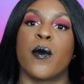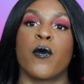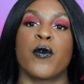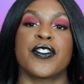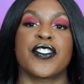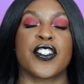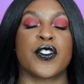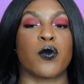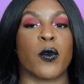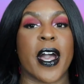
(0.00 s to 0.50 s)

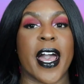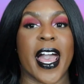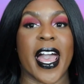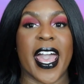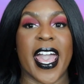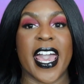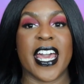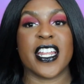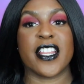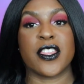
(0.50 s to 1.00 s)
Which is why
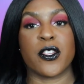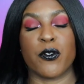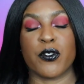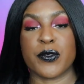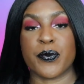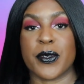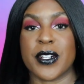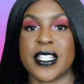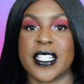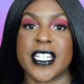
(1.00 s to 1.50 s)
I added
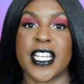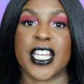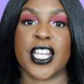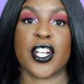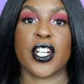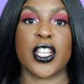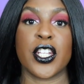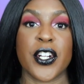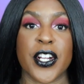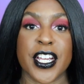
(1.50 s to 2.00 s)
those
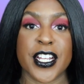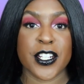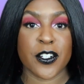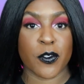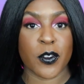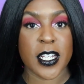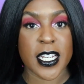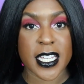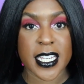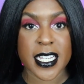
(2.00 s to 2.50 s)
particular
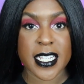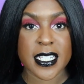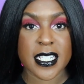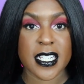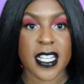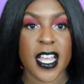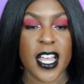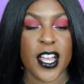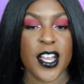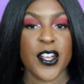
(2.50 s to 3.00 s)

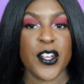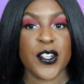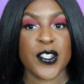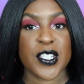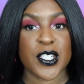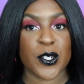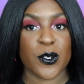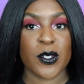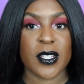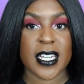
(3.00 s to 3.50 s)
ingredients
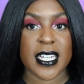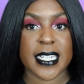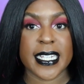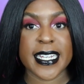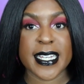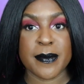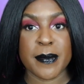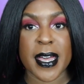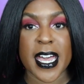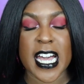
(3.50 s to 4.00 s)
to the
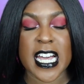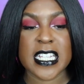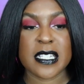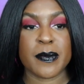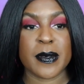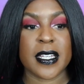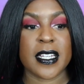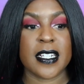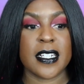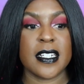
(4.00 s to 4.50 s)
clay
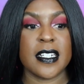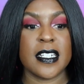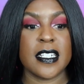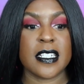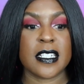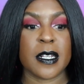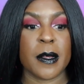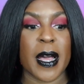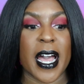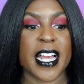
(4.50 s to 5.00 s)
mask,
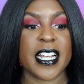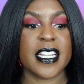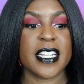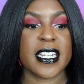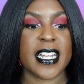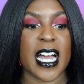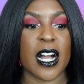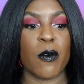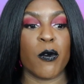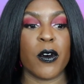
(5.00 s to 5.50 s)
because I
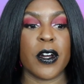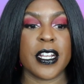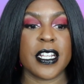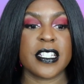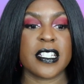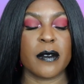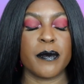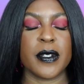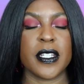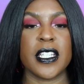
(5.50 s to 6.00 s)
did not want
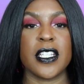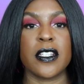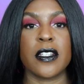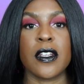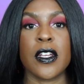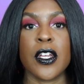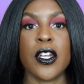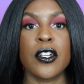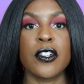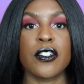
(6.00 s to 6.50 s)
it to be
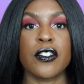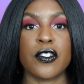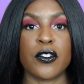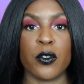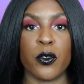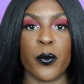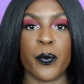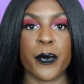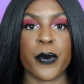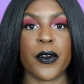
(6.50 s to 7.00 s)

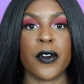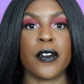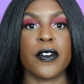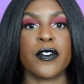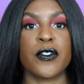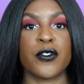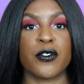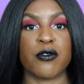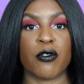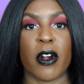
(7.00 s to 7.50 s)
super
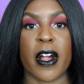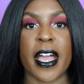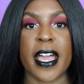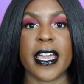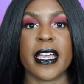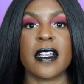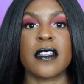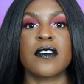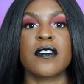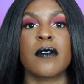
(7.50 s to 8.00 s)

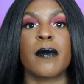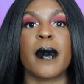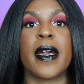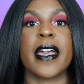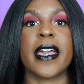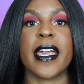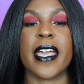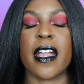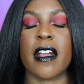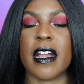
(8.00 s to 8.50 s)
drying to my
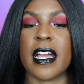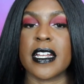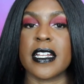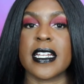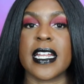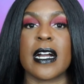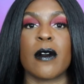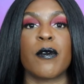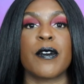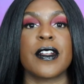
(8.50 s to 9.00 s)
hair. I did
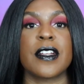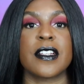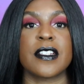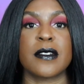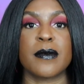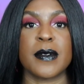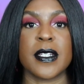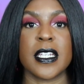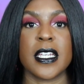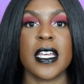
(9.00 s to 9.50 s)
not want it
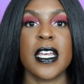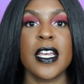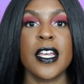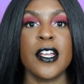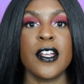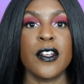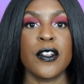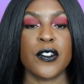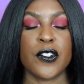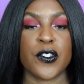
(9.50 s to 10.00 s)
to be
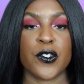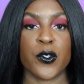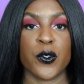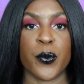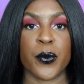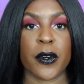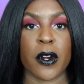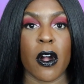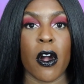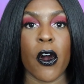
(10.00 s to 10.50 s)

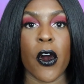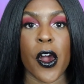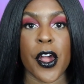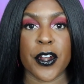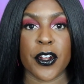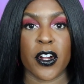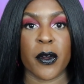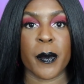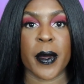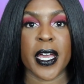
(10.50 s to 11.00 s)
super
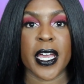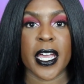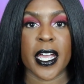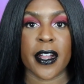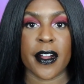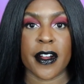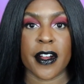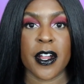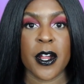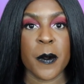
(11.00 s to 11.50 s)
hard on my
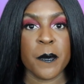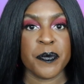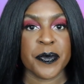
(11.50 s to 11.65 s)
hair.